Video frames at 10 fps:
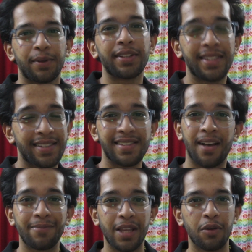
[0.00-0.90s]
Now this is
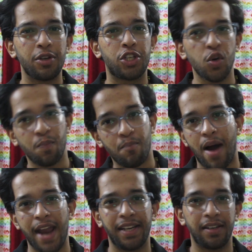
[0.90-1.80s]
something which you
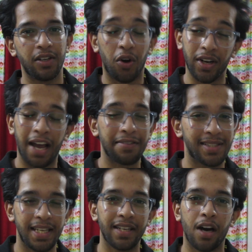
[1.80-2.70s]
might not have
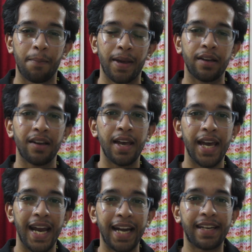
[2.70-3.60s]
seen coming.
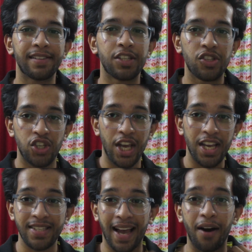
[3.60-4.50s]
It is to
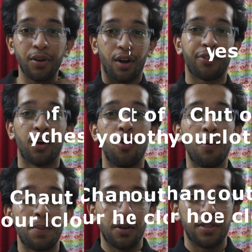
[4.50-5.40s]
change out of your
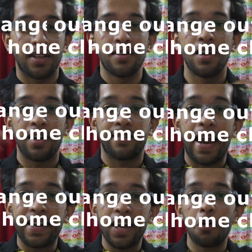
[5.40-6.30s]
home clothes.
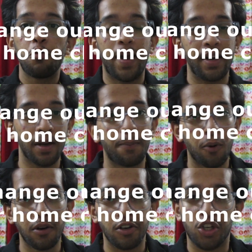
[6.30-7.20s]
Right now I'm wearing a
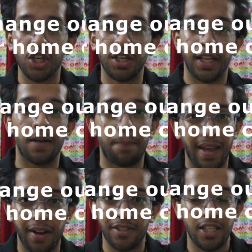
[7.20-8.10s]
polo shirt and a
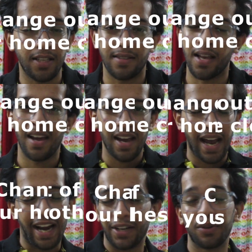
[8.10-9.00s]
pair of jeans.
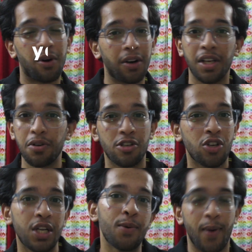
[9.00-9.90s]
I do not
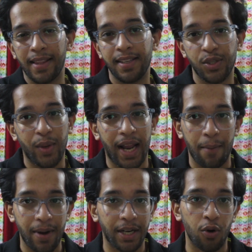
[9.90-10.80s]
usually wear this when I
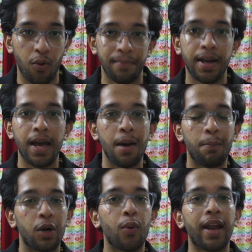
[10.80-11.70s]
am at home,
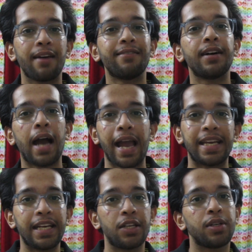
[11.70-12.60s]
but whenever I
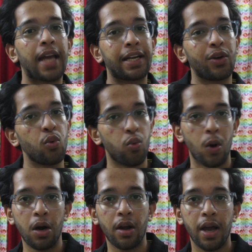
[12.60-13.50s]
need to get to
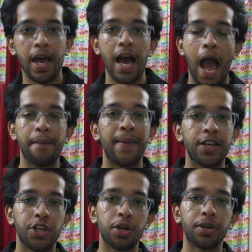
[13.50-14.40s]
work, I make
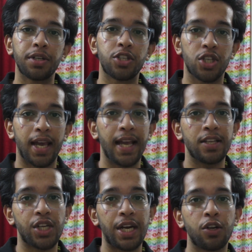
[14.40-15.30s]
sure to
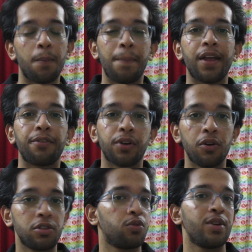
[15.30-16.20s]
change into a pair of
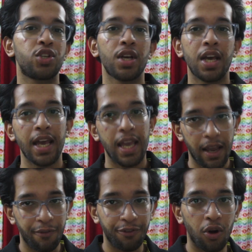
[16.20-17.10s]
clothes which,
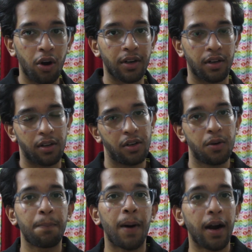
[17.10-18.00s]
if not
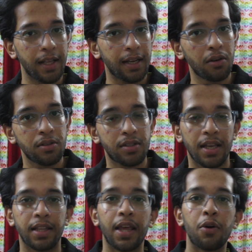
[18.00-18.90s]
party
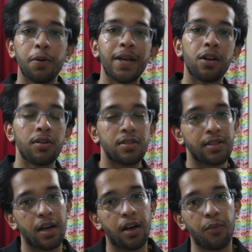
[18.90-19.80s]
clothes, they would be
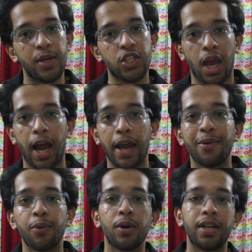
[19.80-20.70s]
clothes which
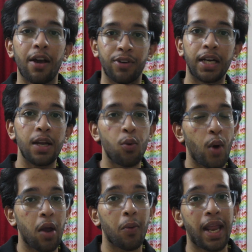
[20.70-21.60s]
I would definitely
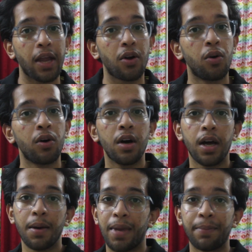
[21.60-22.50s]
wear when I go
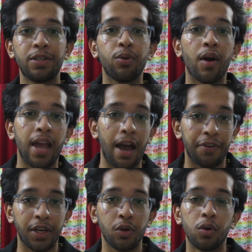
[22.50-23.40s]
maybe to a
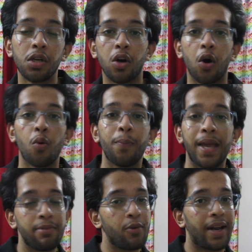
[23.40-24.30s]
cafe to work, or
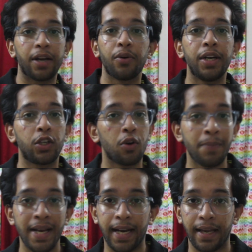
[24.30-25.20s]
maybe when I go into a
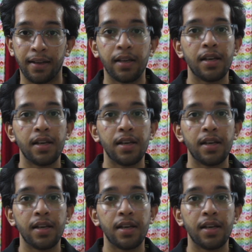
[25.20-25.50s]
meeting.